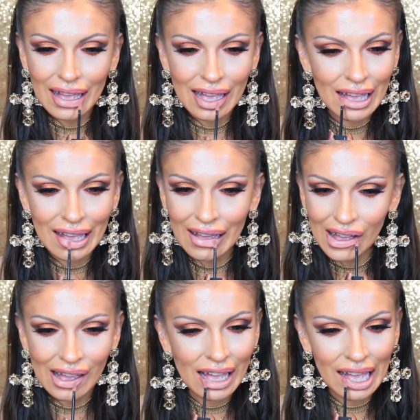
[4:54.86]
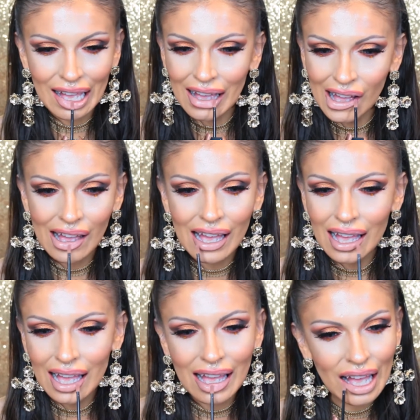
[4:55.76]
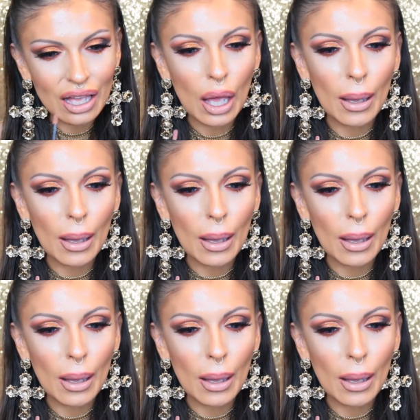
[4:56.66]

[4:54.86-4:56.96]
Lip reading: Lipstick and stripped, and that's it.